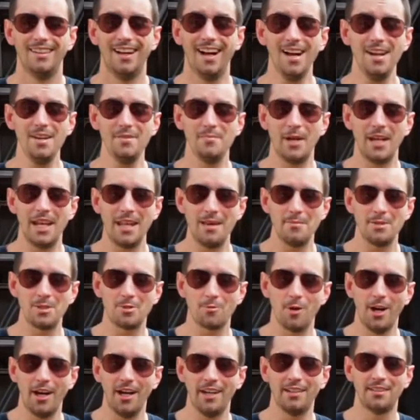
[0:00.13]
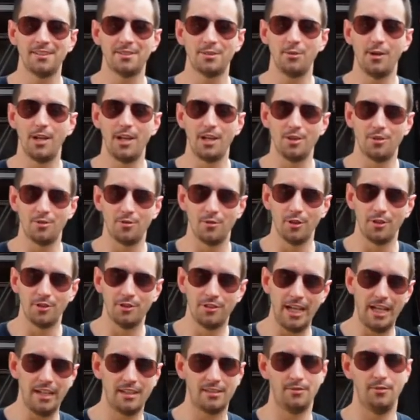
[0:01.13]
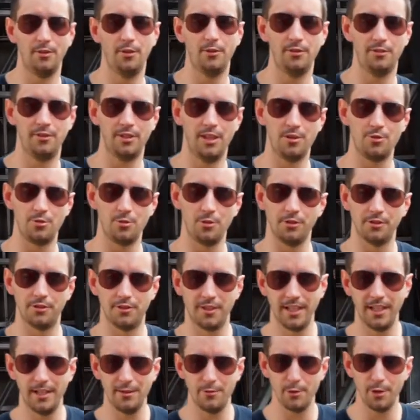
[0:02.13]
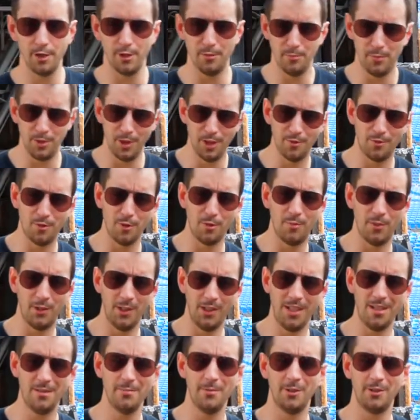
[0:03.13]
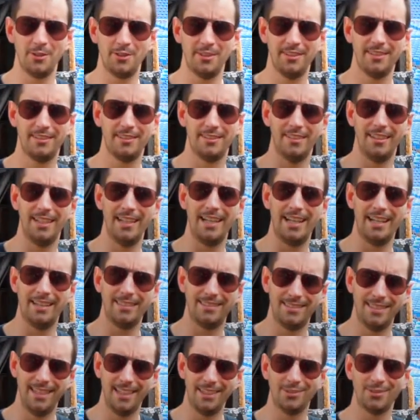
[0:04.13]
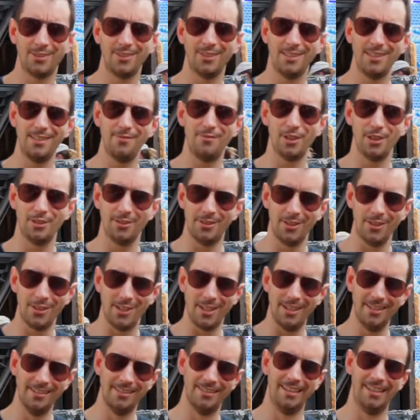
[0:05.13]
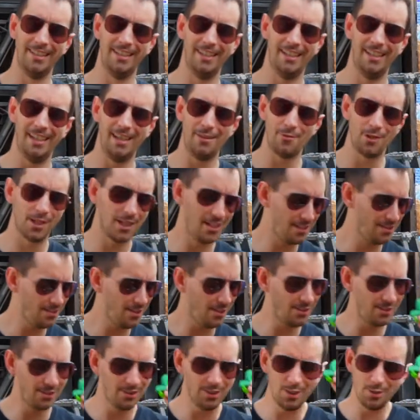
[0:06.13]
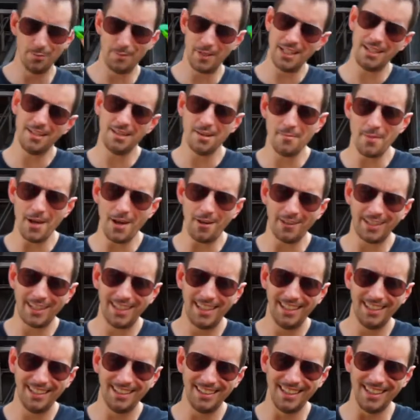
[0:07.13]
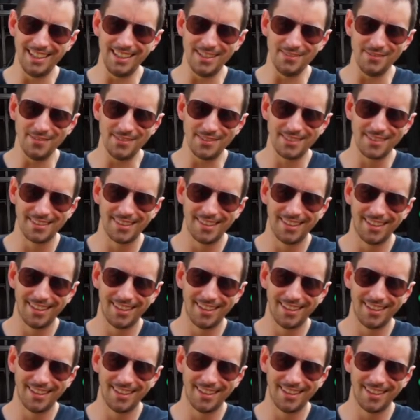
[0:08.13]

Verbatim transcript: Hi, my name is Ryan Saranich for Saxophone Central. Today we're in beautiful Palermo, Sicily at Teatro di Verdura, and we're going to talk a little bit about Key Leaves.